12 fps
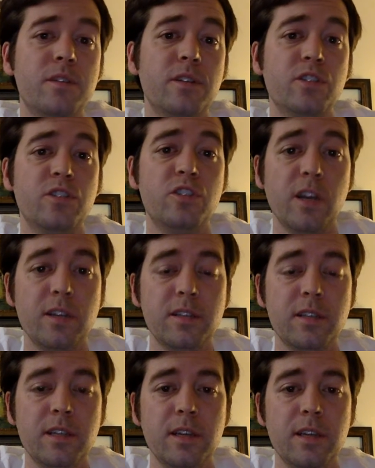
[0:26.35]
such as
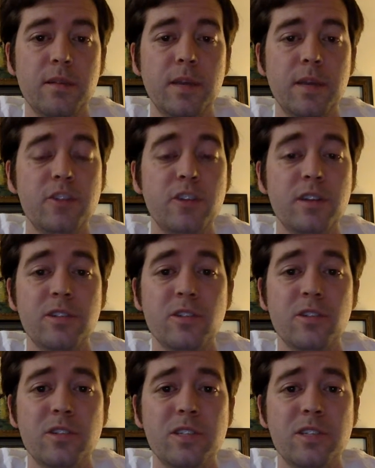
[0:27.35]
Chelsea and
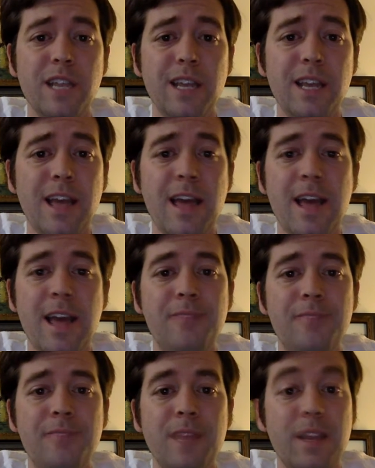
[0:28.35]
Manchester City,
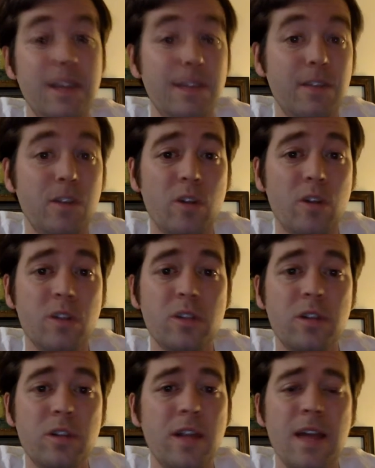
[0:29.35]
and even Arsenal,